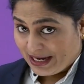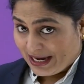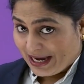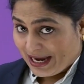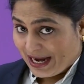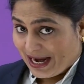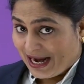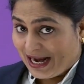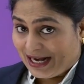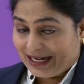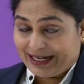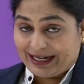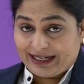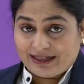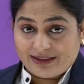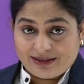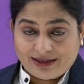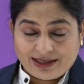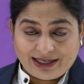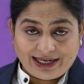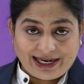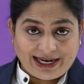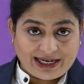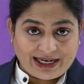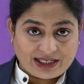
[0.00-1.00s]
And at
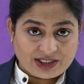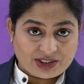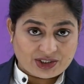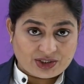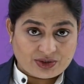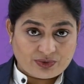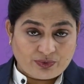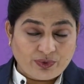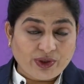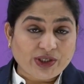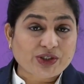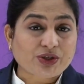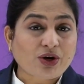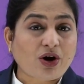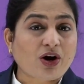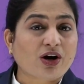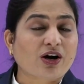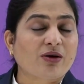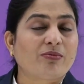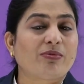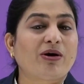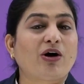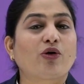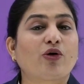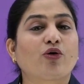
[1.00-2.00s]
the end, we talk
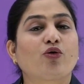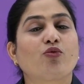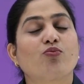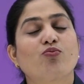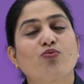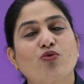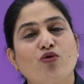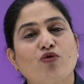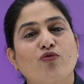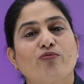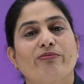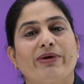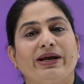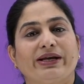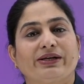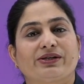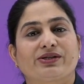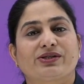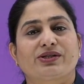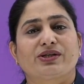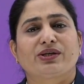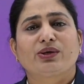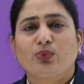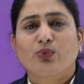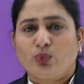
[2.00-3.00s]
about
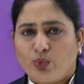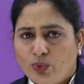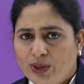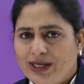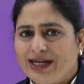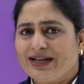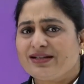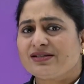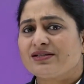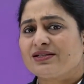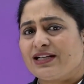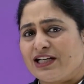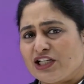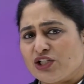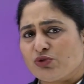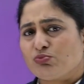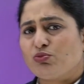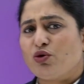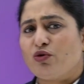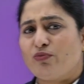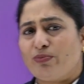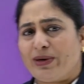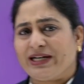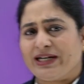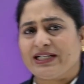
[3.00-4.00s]
movement. We'll discuss
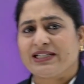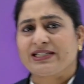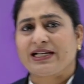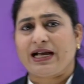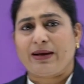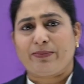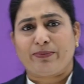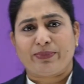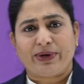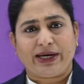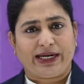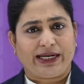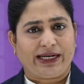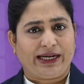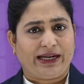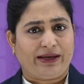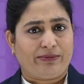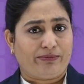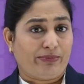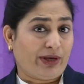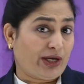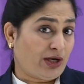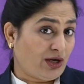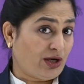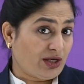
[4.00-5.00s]
movement separately,
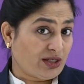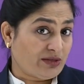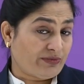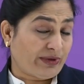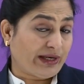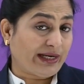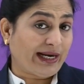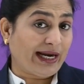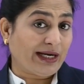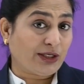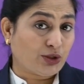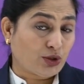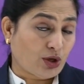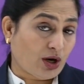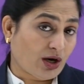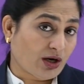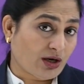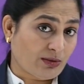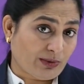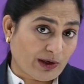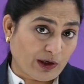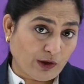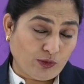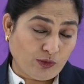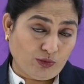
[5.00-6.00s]
because when I talk
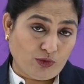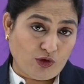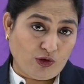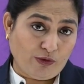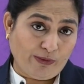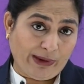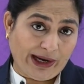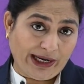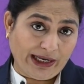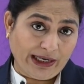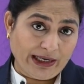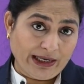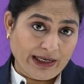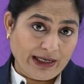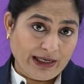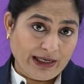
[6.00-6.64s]
about movement,